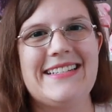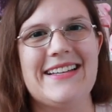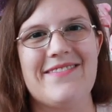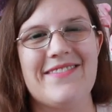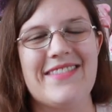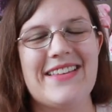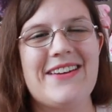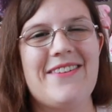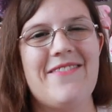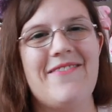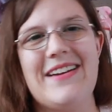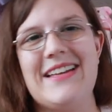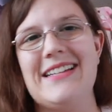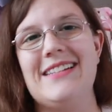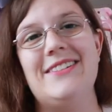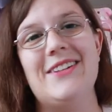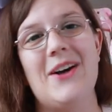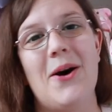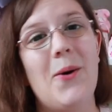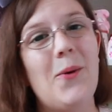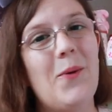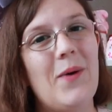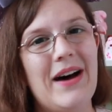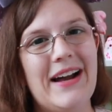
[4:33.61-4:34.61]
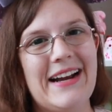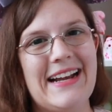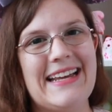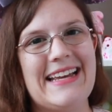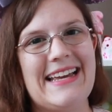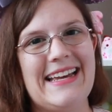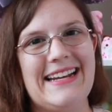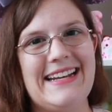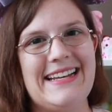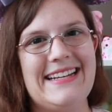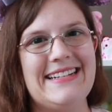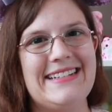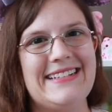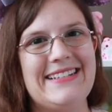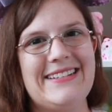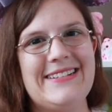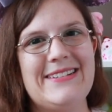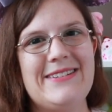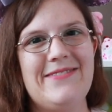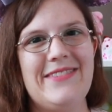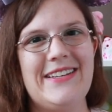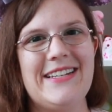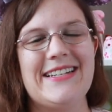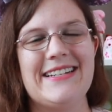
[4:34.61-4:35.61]
something we don't want to get
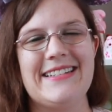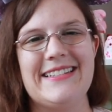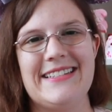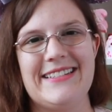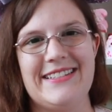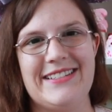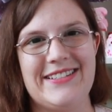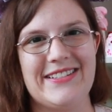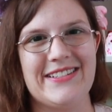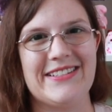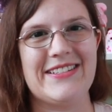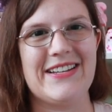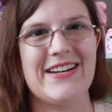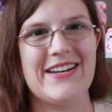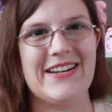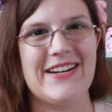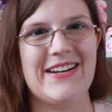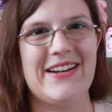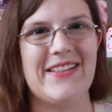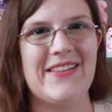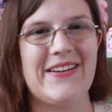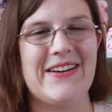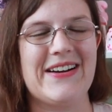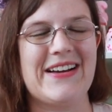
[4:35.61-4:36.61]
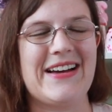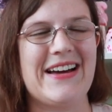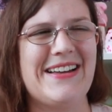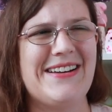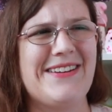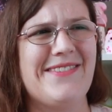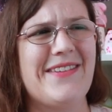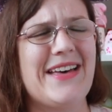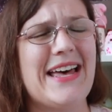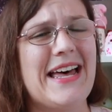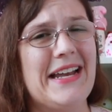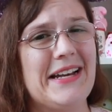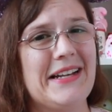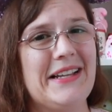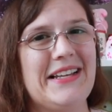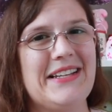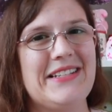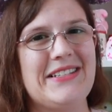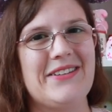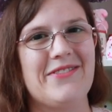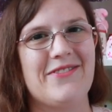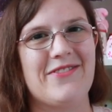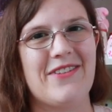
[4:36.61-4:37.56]
into because it's just another kind of endless